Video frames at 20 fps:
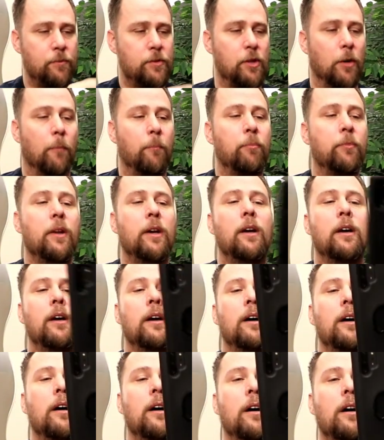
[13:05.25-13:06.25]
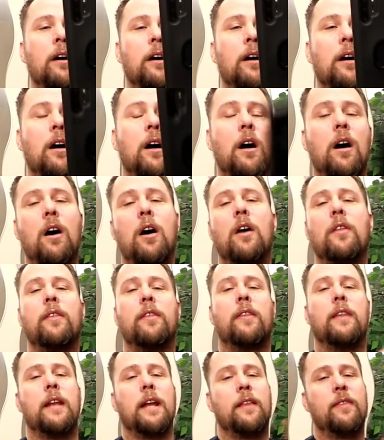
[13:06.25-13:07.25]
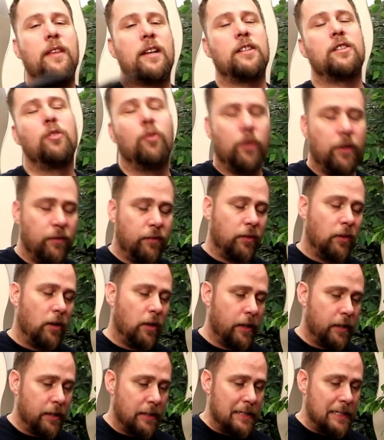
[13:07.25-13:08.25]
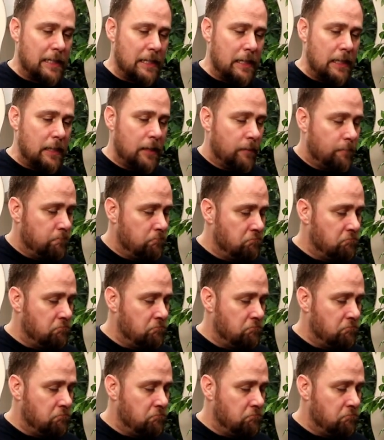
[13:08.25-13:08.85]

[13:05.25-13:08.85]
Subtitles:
So other than that, that's the only flaw I can see.